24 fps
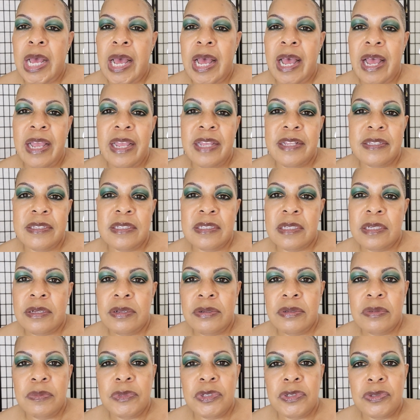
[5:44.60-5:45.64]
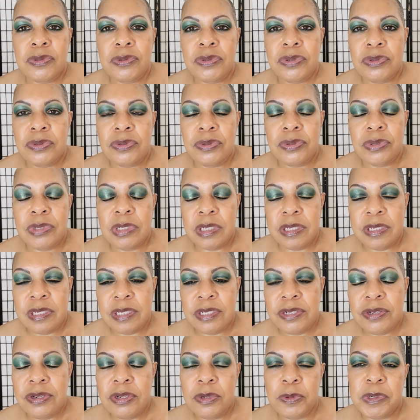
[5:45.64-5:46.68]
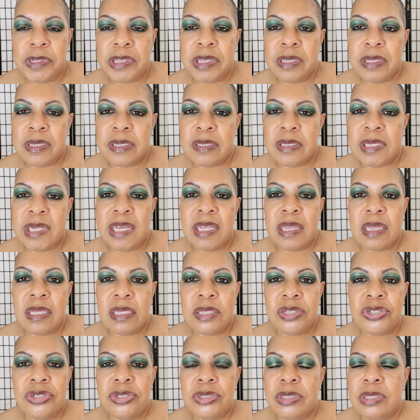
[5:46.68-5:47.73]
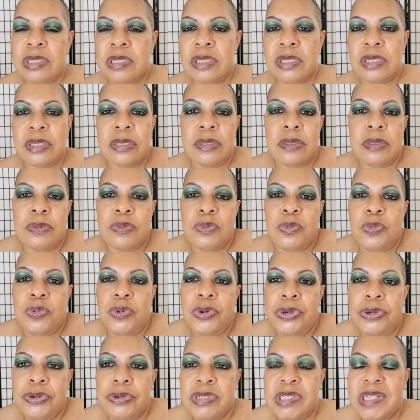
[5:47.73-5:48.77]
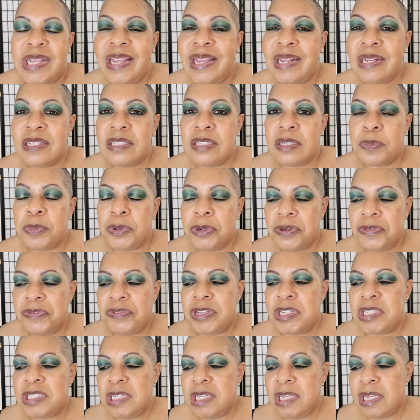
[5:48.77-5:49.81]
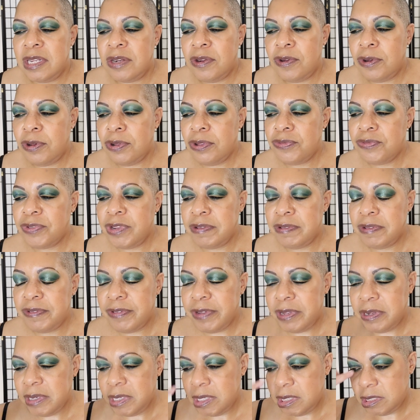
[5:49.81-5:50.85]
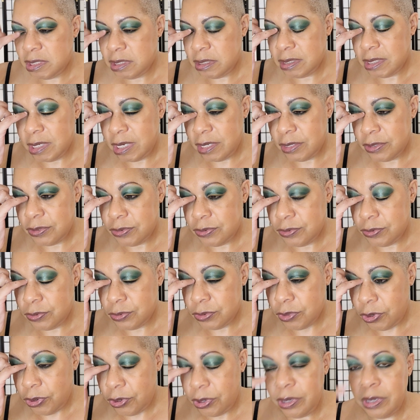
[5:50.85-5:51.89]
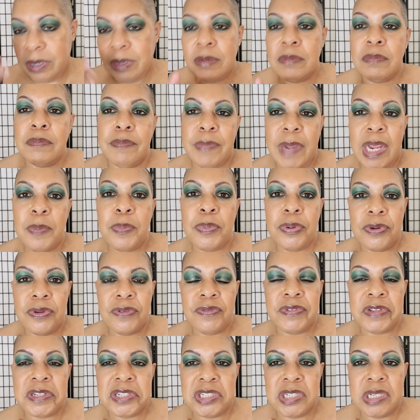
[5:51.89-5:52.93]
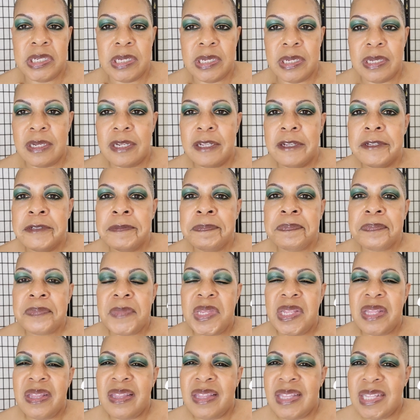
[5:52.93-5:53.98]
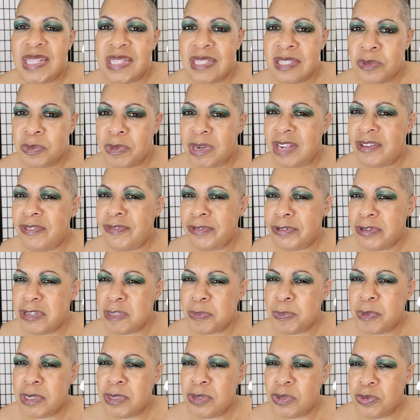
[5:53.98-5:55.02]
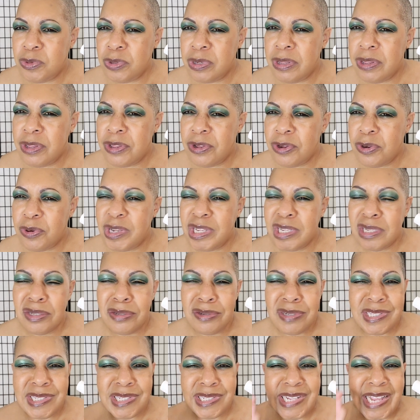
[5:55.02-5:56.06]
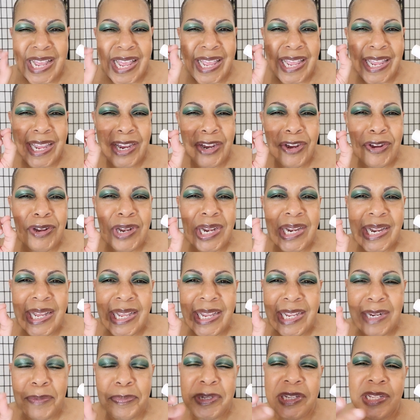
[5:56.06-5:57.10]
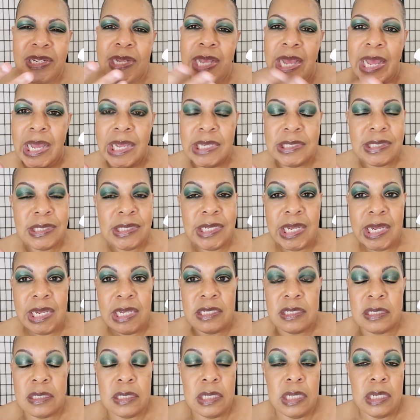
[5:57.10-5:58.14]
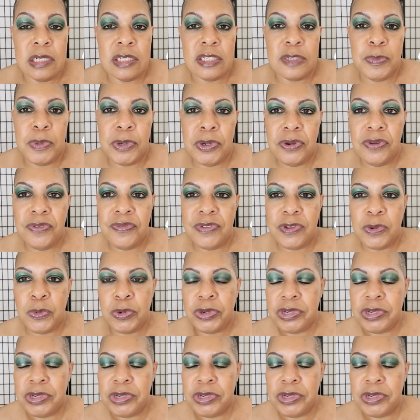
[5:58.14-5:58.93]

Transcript: I seldom use concealer with this. Like this just works and it's the perfect shade. All three of the foundations that I use are my perfect shade. This, when I first put it on though, it looks a hair light, but then it oxidizes and it's perfect.